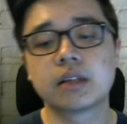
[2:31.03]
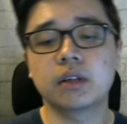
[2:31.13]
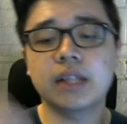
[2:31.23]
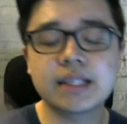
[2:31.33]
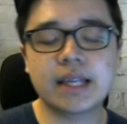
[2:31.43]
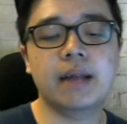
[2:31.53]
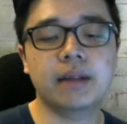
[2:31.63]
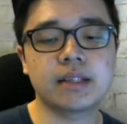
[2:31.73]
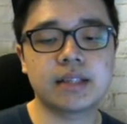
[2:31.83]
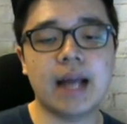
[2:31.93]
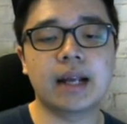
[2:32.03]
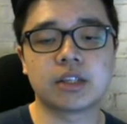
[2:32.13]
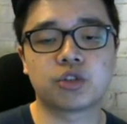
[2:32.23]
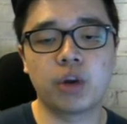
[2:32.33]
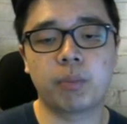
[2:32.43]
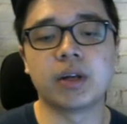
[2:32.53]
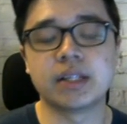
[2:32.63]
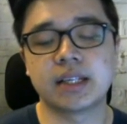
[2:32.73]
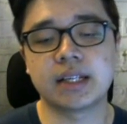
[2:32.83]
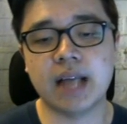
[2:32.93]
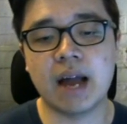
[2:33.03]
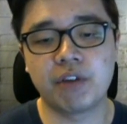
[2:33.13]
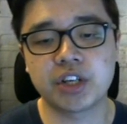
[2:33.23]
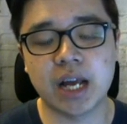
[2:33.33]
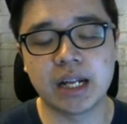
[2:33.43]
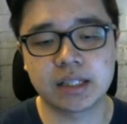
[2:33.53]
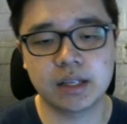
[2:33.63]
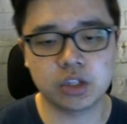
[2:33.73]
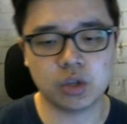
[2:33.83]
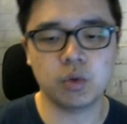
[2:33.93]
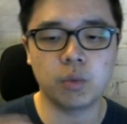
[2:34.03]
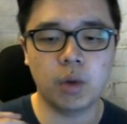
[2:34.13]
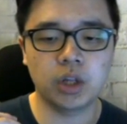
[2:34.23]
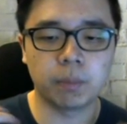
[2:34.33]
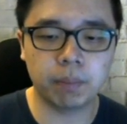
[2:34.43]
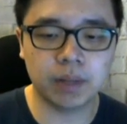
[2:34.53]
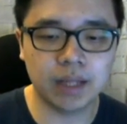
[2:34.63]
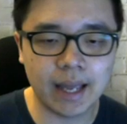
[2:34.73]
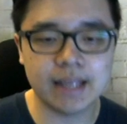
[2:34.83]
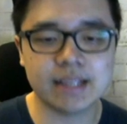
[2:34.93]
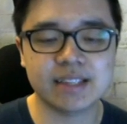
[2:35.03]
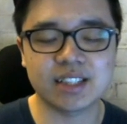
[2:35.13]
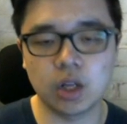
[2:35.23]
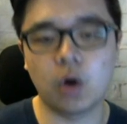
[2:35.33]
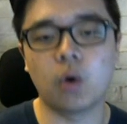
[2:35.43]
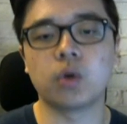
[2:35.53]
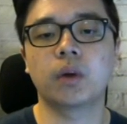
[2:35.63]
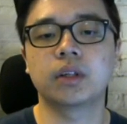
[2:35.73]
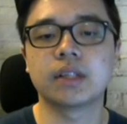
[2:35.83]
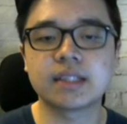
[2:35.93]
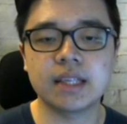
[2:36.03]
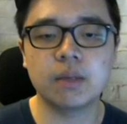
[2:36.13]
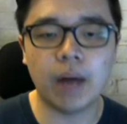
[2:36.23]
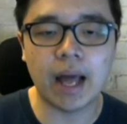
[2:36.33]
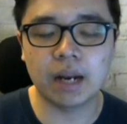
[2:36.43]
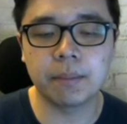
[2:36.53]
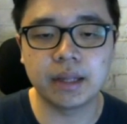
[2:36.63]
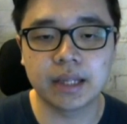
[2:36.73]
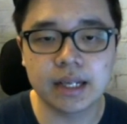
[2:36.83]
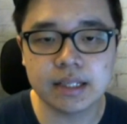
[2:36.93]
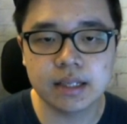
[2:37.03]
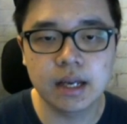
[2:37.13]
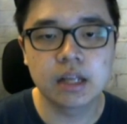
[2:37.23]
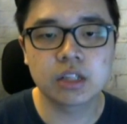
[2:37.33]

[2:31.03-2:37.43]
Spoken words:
So this deck is 3.6 average elixir, so you want to play slow. You want to see what enemy does.